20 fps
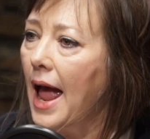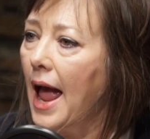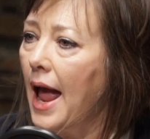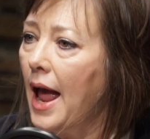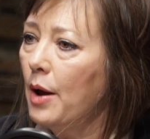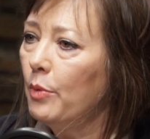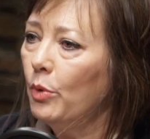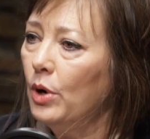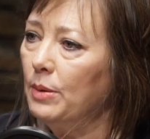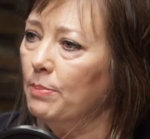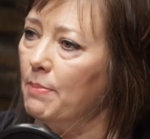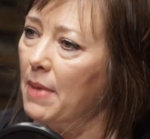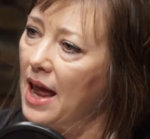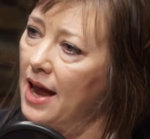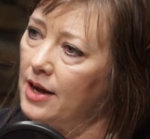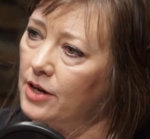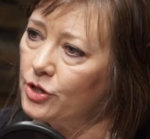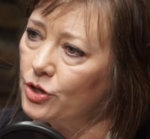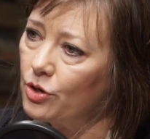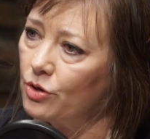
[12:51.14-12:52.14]
And we
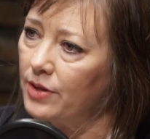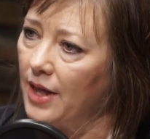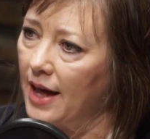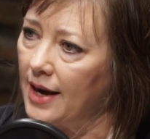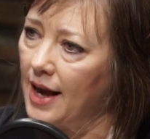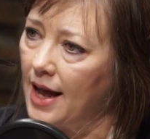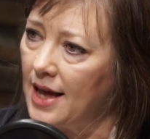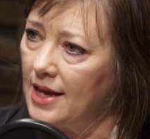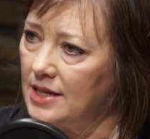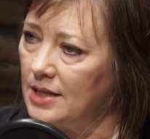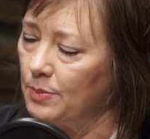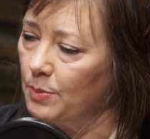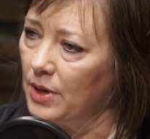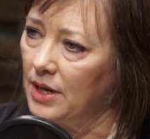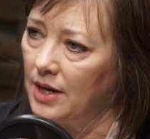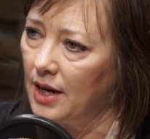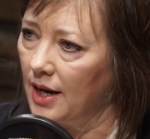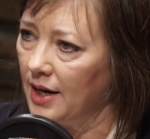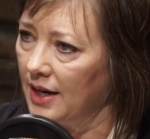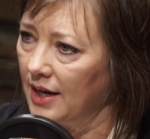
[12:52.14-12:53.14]
measure that
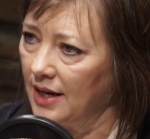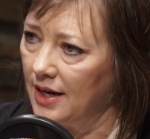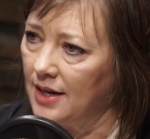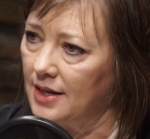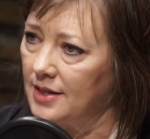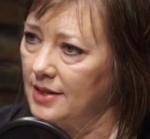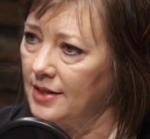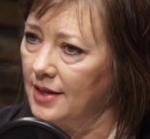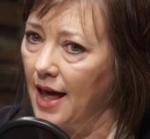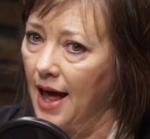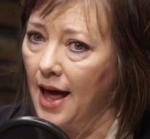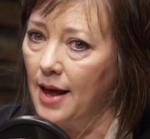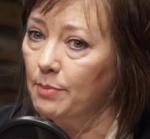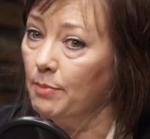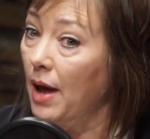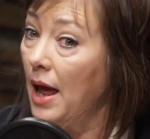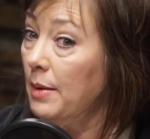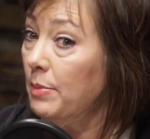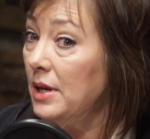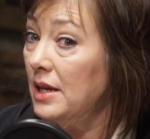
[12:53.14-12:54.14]
husband against that.
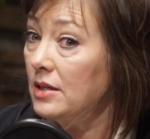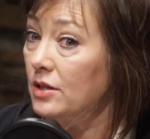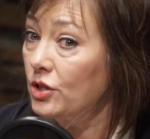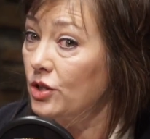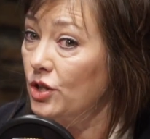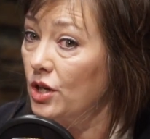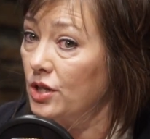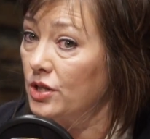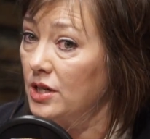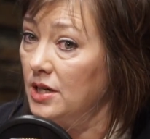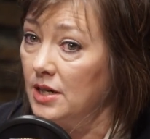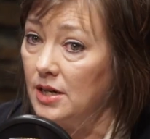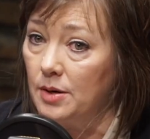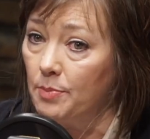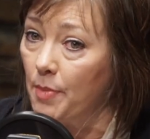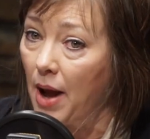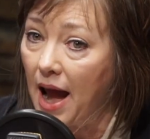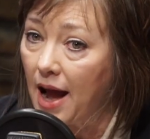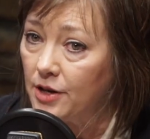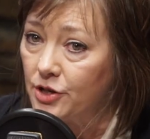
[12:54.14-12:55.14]
Maybe it's just an
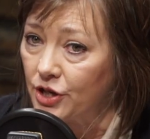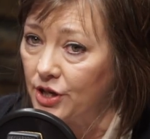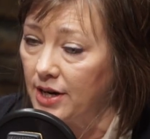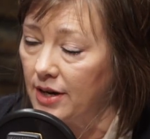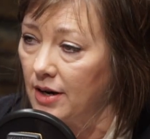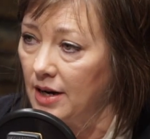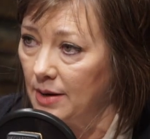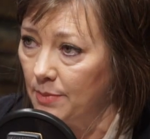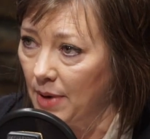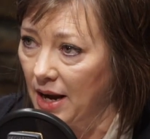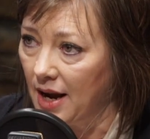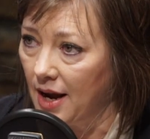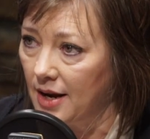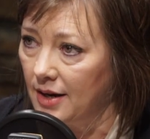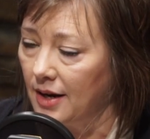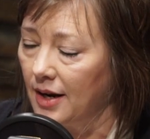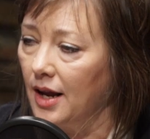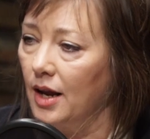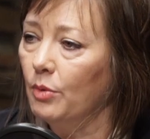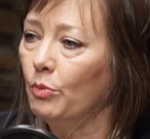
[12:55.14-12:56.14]
imaginary
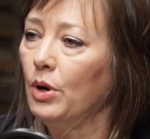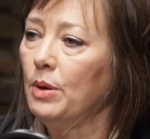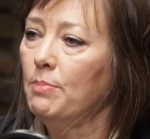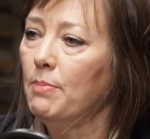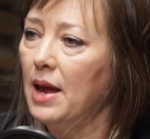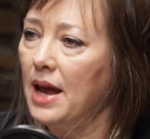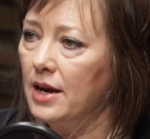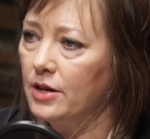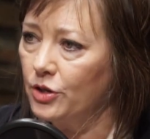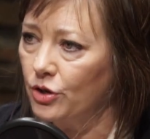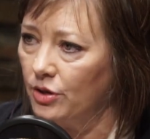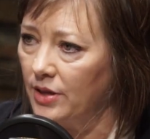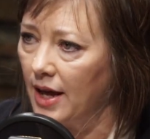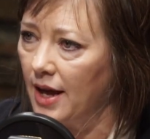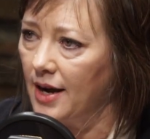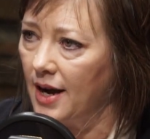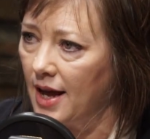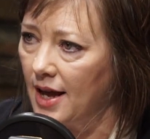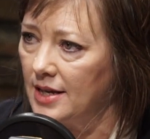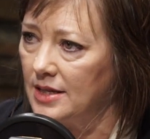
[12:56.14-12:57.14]
man, and we measure
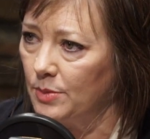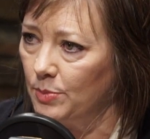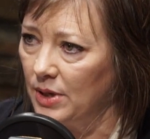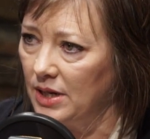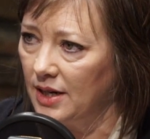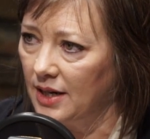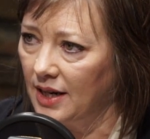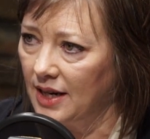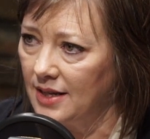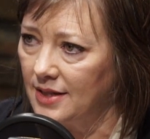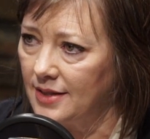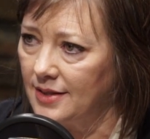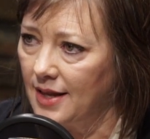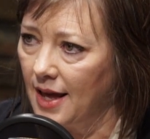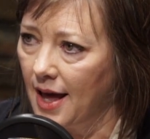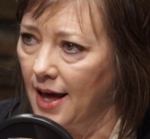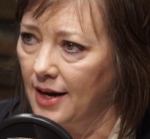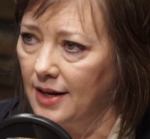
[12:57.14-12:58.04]
that husband against that.